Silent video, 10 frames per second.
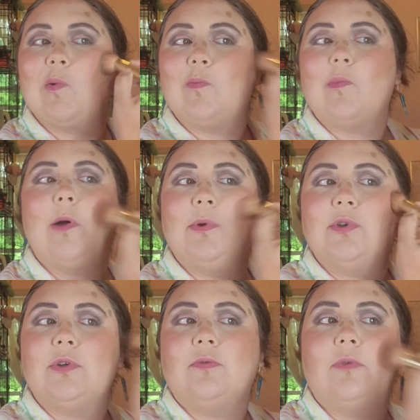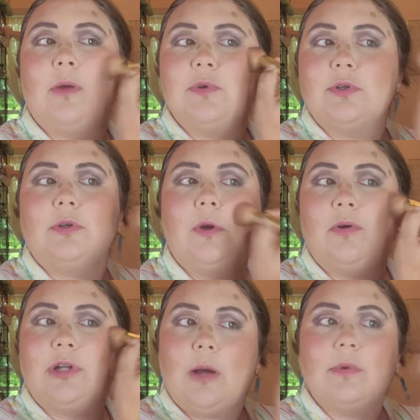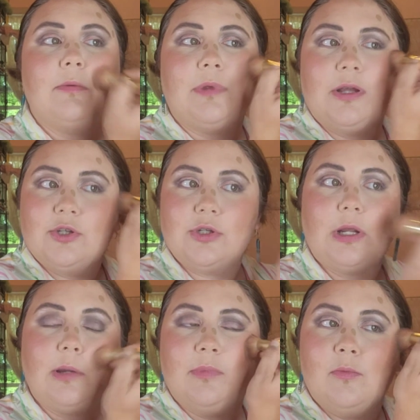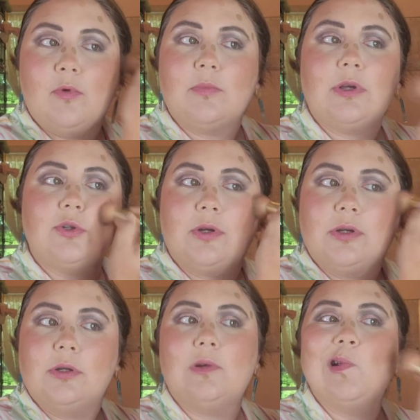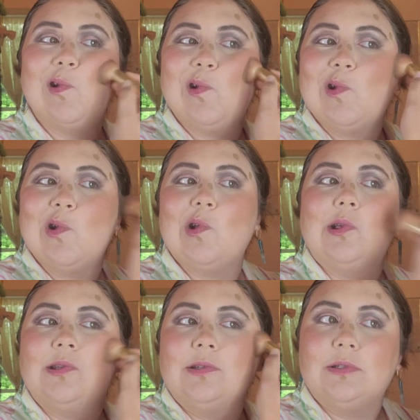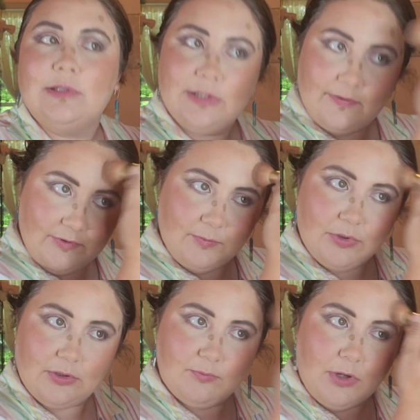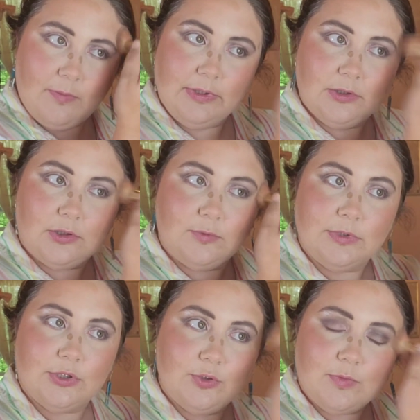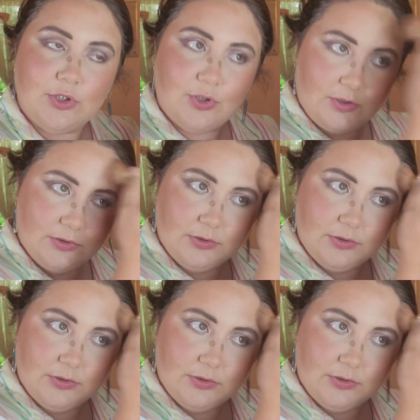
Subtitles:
Probably should have, I'm just gonna go on top of the blush and I can put more blush on. Definitely put probably a little bit too much on.